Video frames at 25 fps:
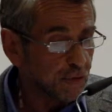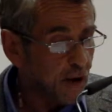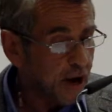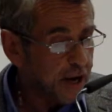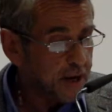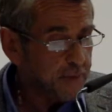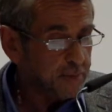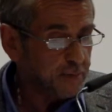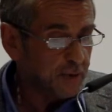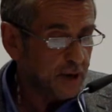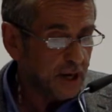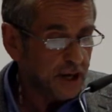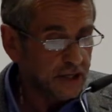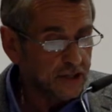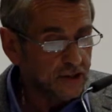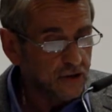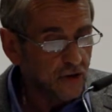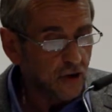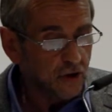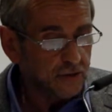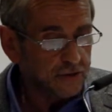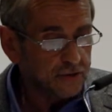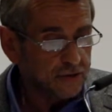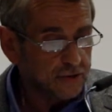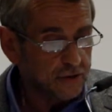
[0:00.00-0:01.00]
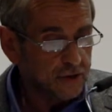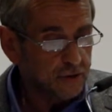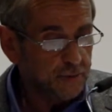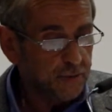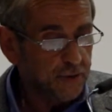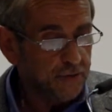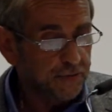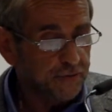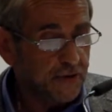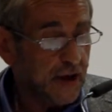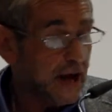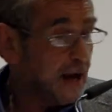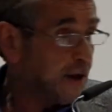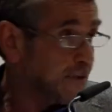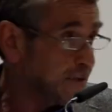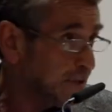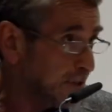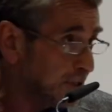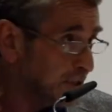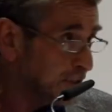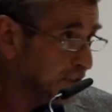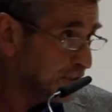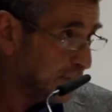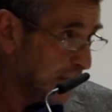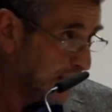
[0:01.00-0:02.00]
rape are not to be found
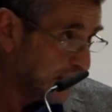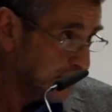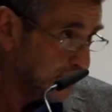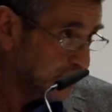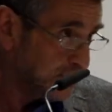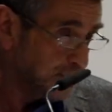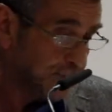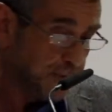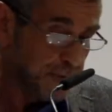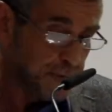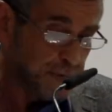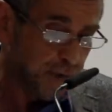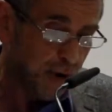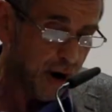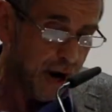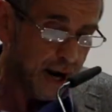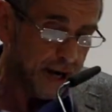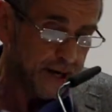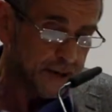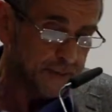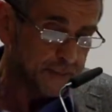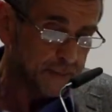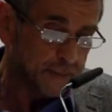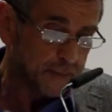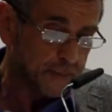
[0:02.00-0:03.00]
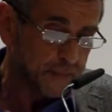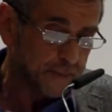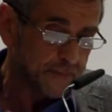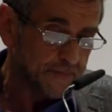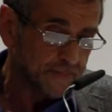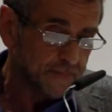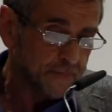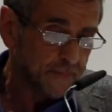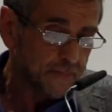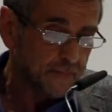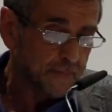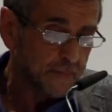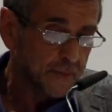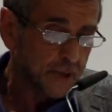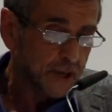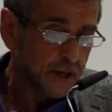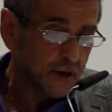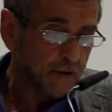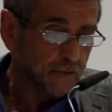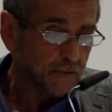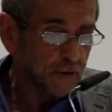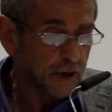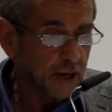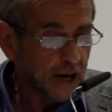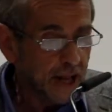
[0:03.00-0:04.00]
in states of the brain.
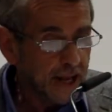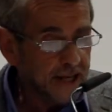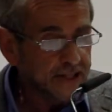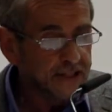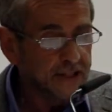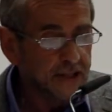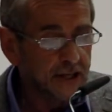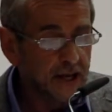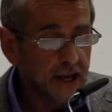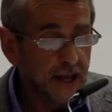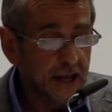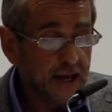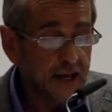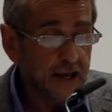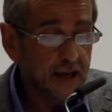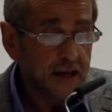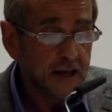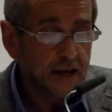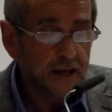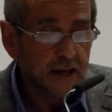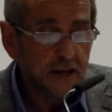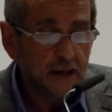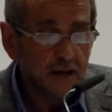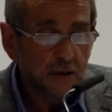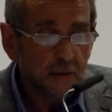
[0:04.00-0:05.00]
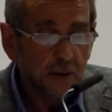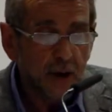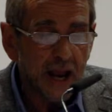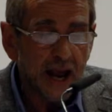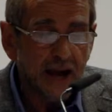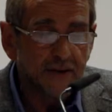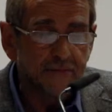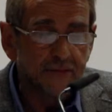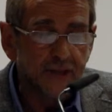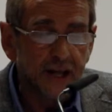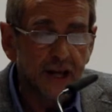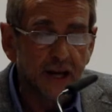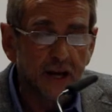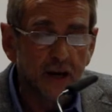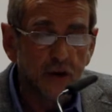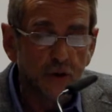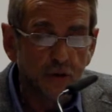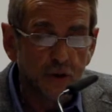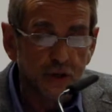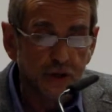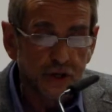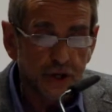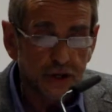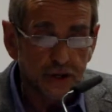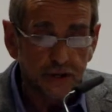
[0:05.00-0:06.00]
Relatedly, we have the
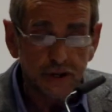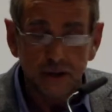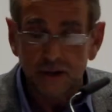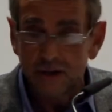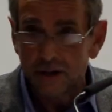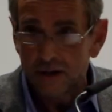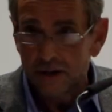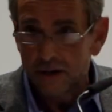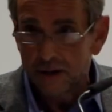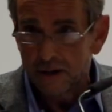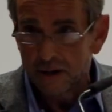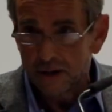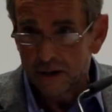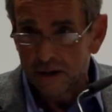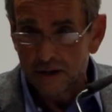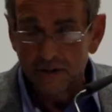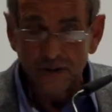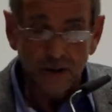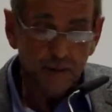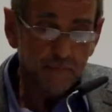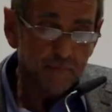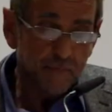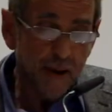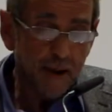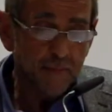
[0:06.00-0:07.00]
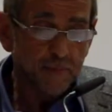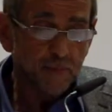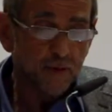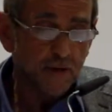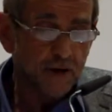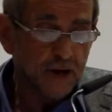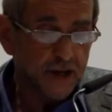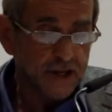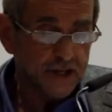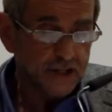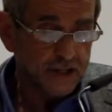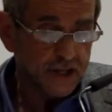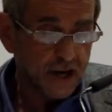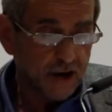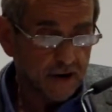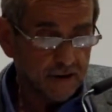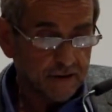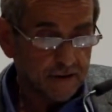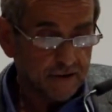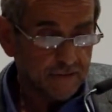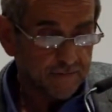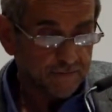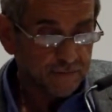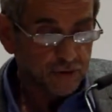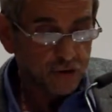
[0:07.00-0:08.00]
illusion that memories
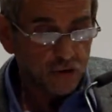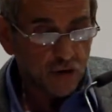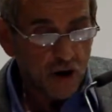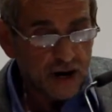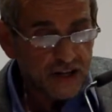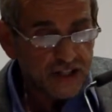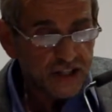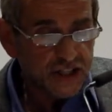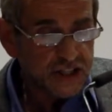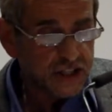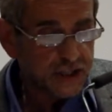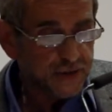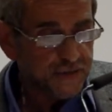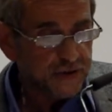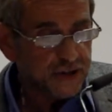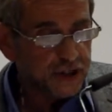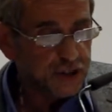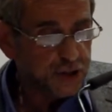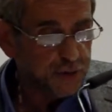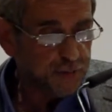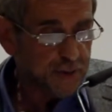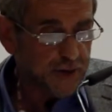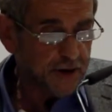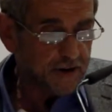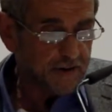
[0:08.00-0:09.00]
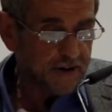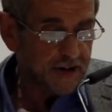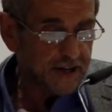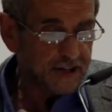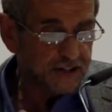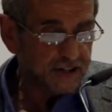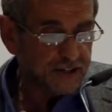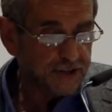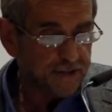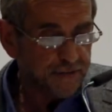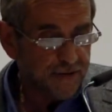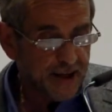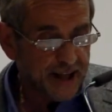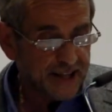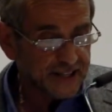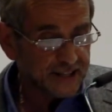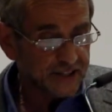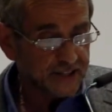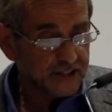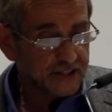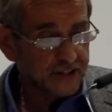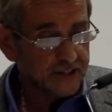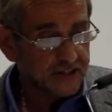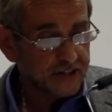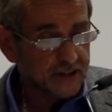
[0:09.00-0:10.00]
are traces of experienced
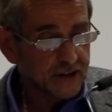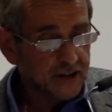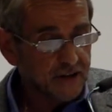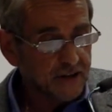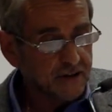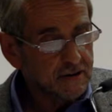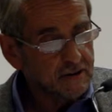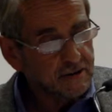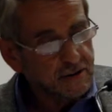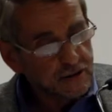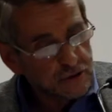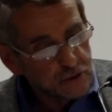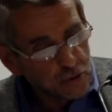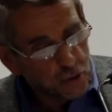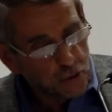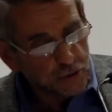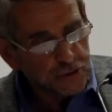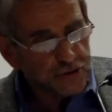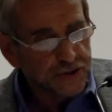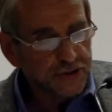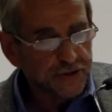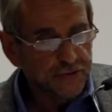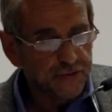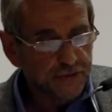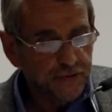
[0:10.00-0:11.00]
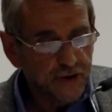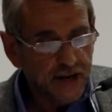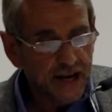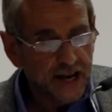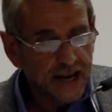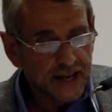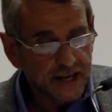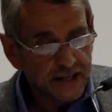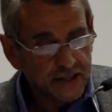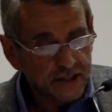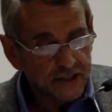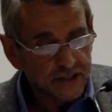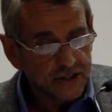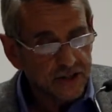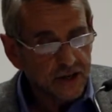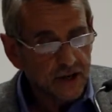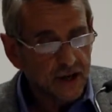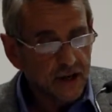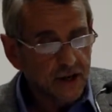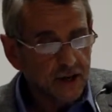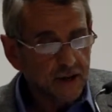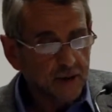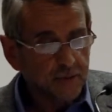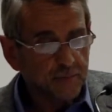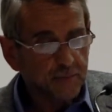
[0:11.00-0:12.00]
events, thoughts and feelings,
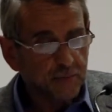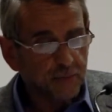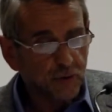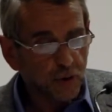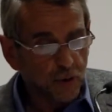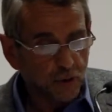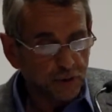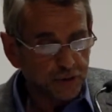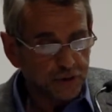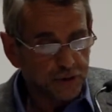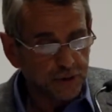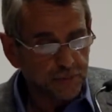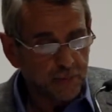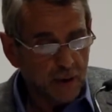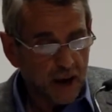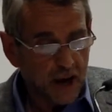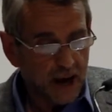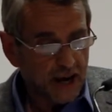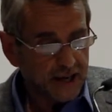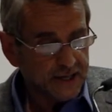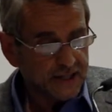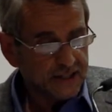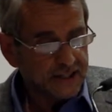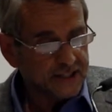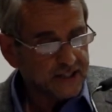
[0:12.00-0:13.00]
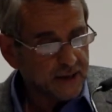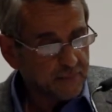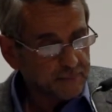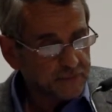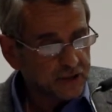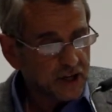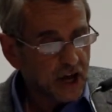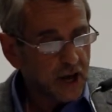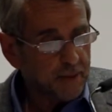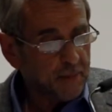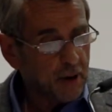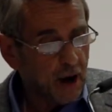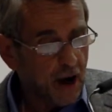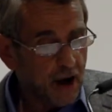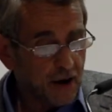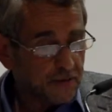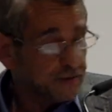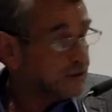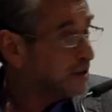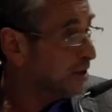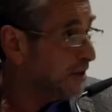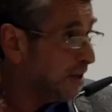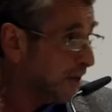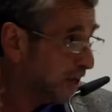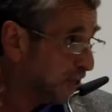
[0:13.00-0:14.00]
brought to mind sometime
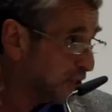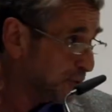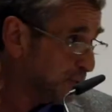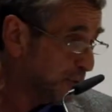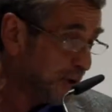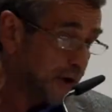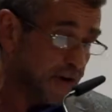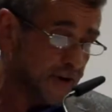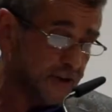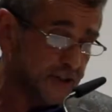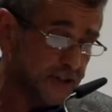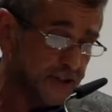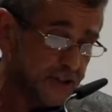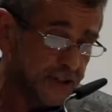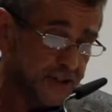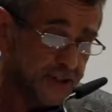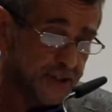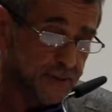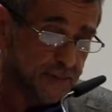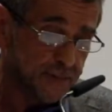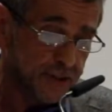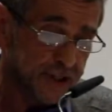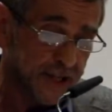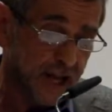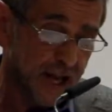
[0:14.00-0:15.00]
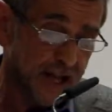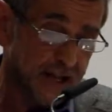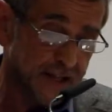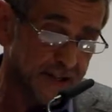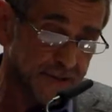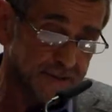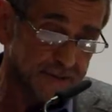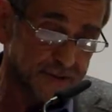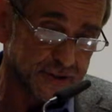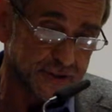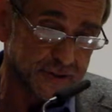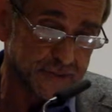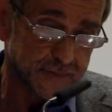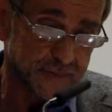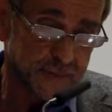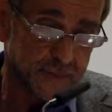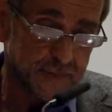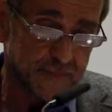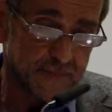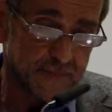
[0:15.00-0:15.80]
after the experiences themselves.